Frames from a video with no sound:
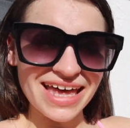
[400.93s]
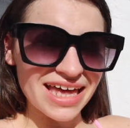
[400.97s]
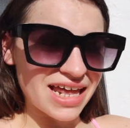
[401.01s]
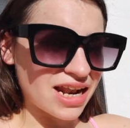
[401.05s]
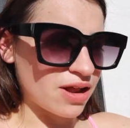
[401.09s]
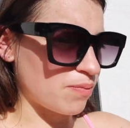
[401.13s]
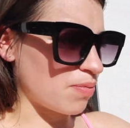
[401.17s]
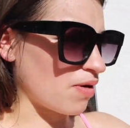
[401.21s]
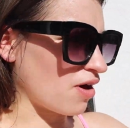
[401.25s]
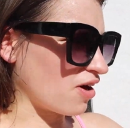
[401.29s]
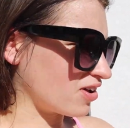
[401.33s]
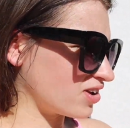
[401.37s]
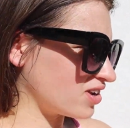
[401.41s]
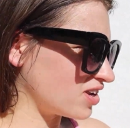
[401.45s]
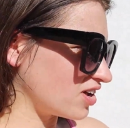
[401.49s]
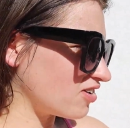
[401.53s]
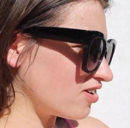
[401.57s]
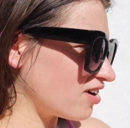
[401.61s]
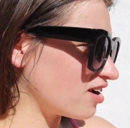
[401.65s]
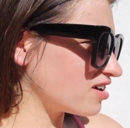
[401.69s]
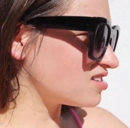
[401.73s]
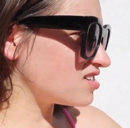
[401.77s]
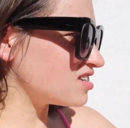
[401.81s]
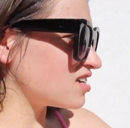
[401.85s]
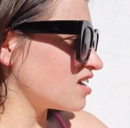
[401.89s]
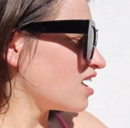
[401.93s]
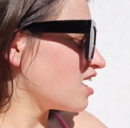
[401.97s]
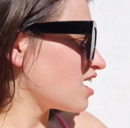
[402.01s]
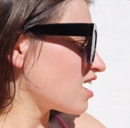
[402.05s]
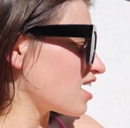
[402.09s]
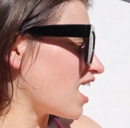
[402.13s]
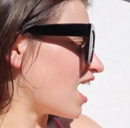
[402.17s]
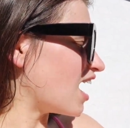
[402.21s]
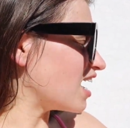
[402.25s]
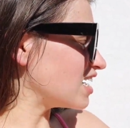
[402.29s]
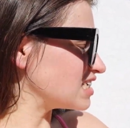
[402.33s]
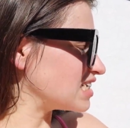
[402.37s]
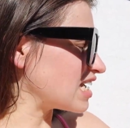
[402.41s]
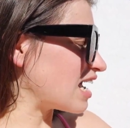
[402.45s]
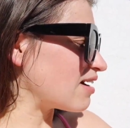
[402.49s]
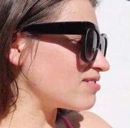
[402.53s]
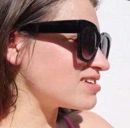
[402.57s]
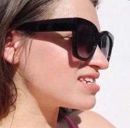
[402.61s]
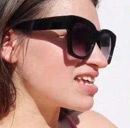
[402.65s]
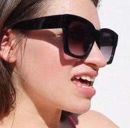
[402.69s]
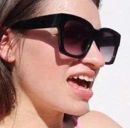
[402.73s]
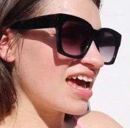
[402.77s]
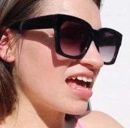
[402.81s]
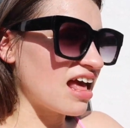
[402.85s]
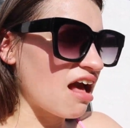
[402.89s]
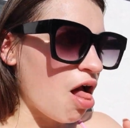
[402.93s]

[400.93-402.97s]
in a pond near us. Guys, I was like,